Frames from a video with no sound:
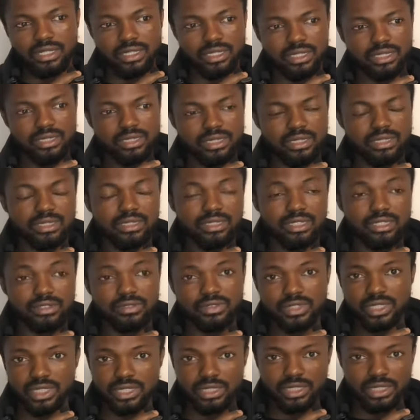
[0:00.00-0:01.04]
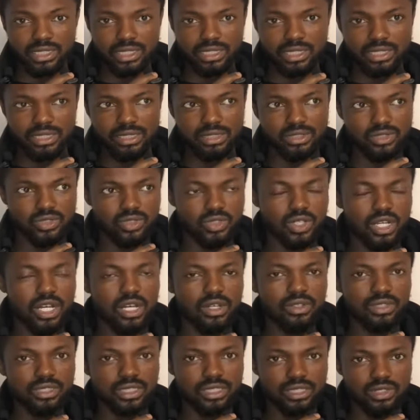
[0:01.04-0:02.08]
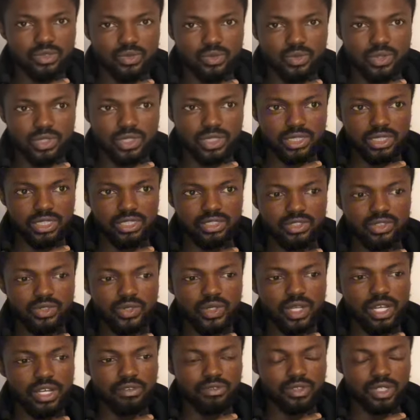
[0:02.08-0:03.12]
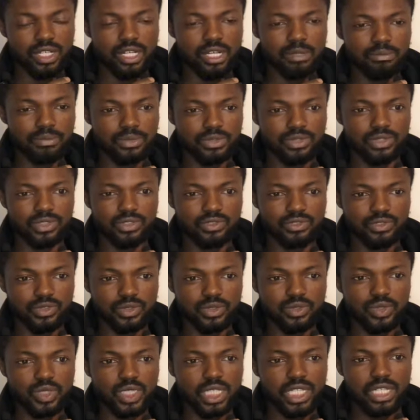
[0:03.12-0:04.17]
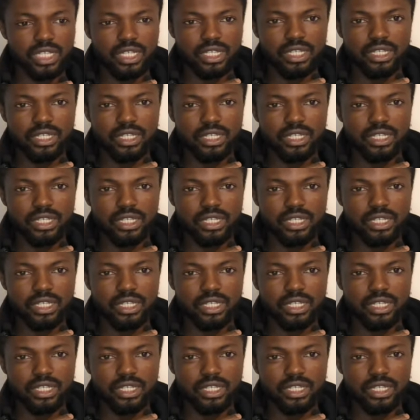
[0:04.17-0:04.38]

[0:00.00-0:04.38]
It's in different cities. So how this works is you have the app on your phone.